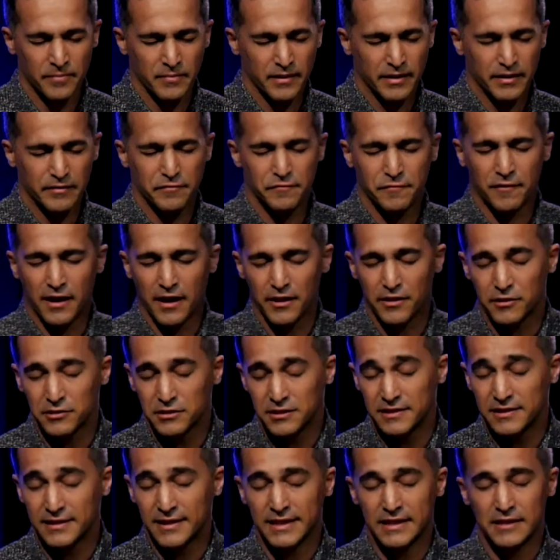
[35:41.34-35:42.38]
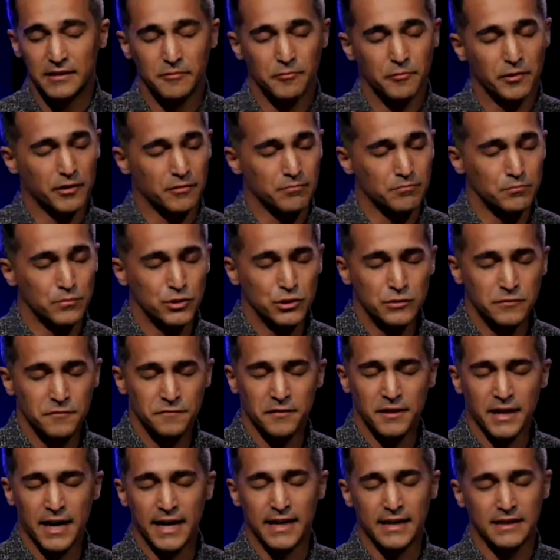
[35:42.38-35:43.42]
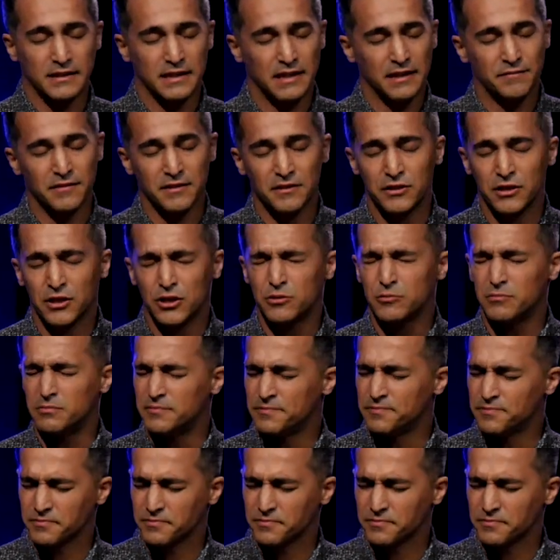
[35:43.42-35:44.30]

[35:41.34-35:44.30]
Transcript: And Father, tonight we're moved that even though